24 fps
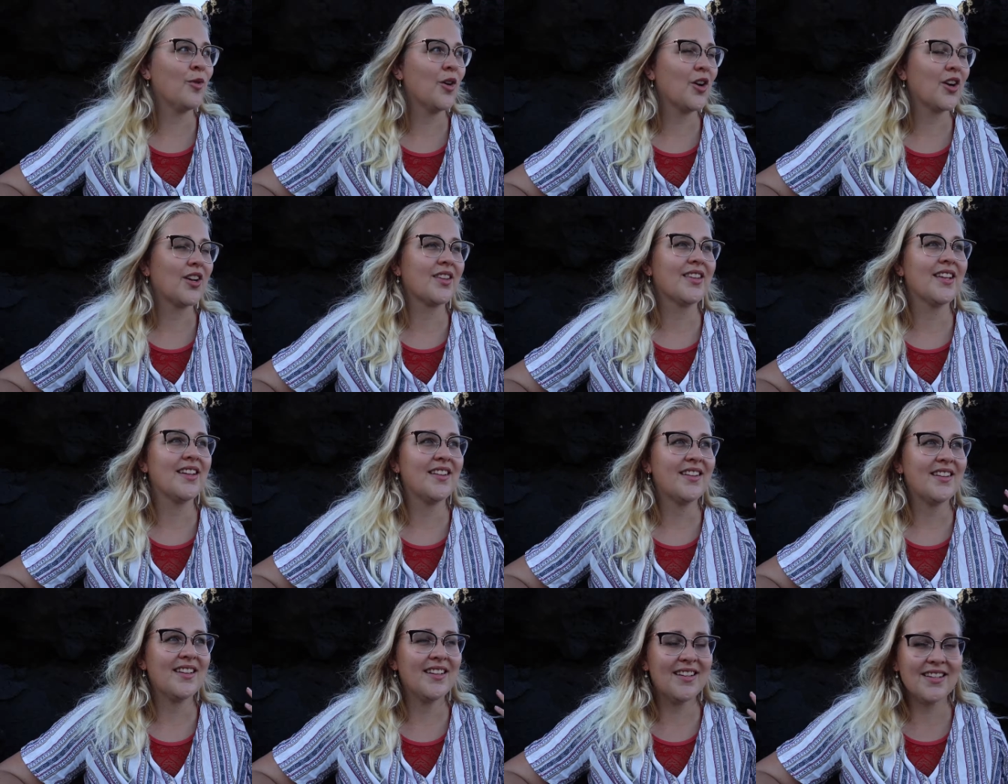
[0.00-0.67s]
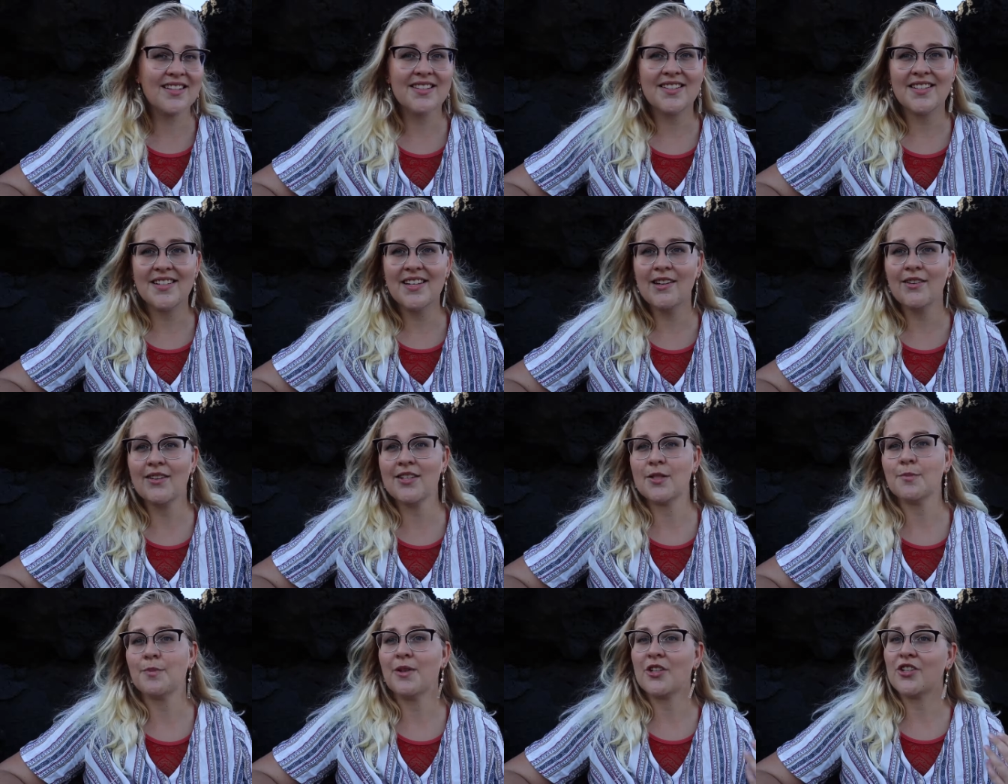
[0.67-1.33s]
work that is
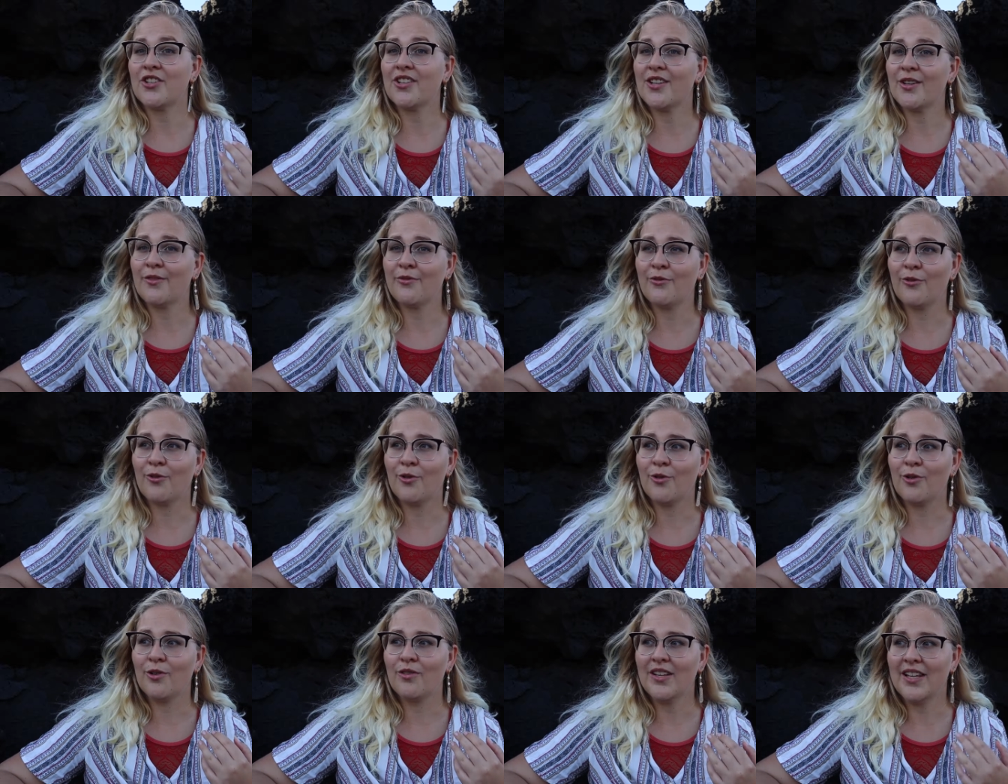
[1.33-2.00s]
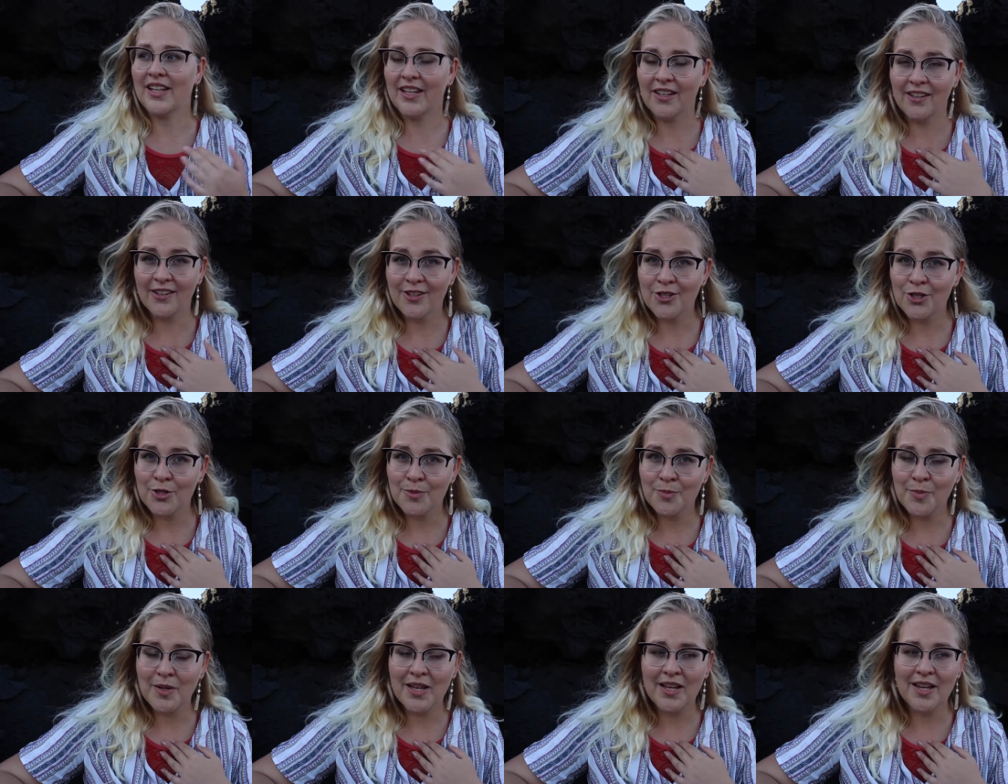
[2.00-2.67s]
here, especially for
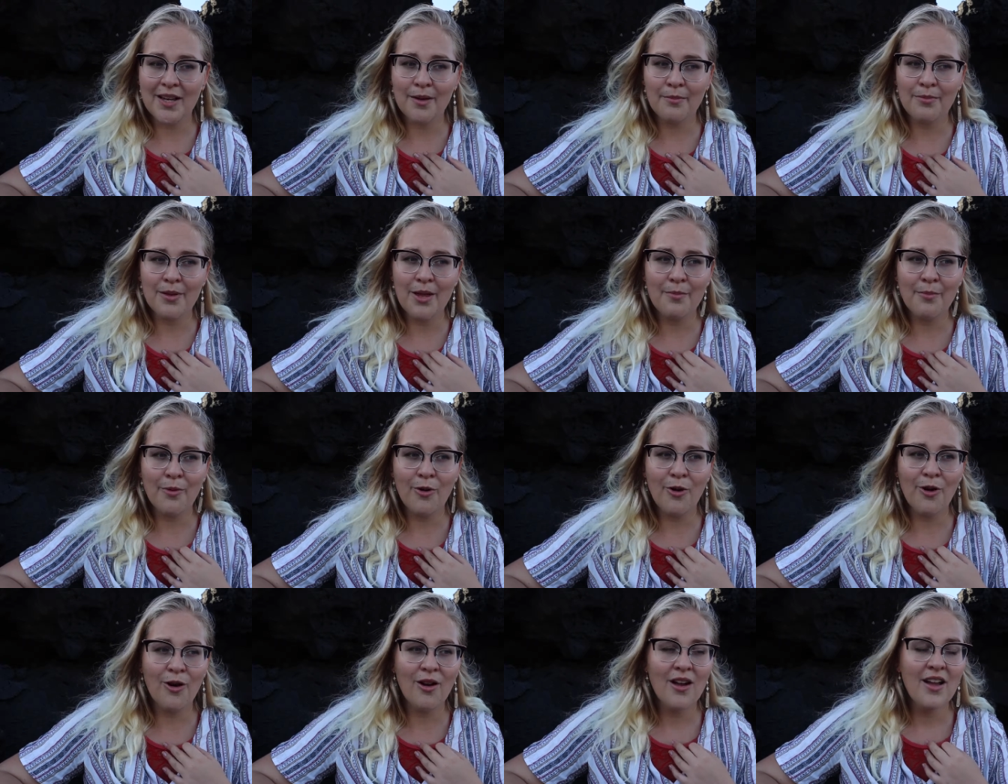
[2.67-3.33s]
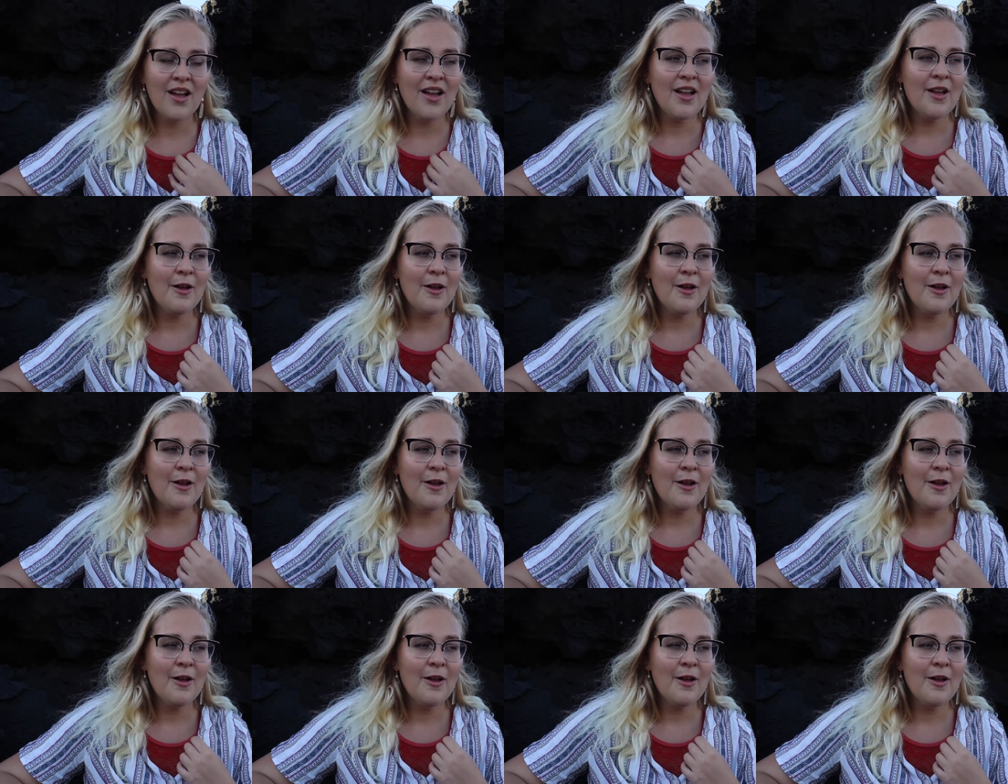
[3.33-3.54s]
English speaking people,